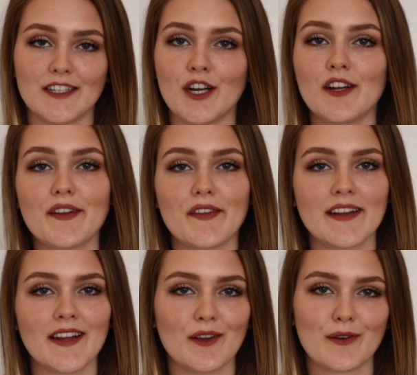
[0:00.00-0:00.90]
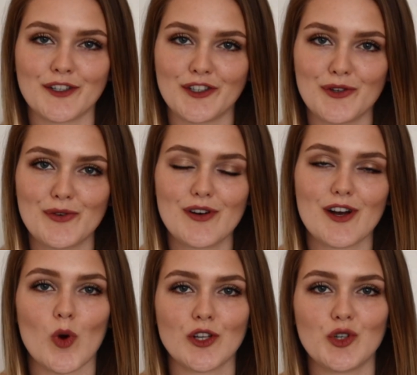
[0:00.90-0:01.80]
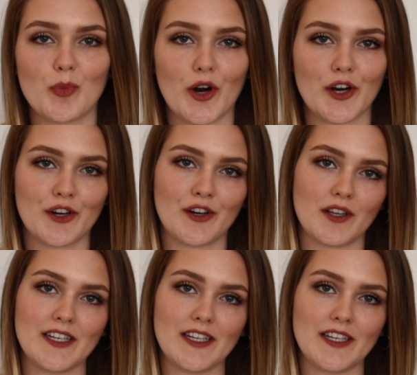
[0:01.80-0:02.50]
another thing that you can do once your partner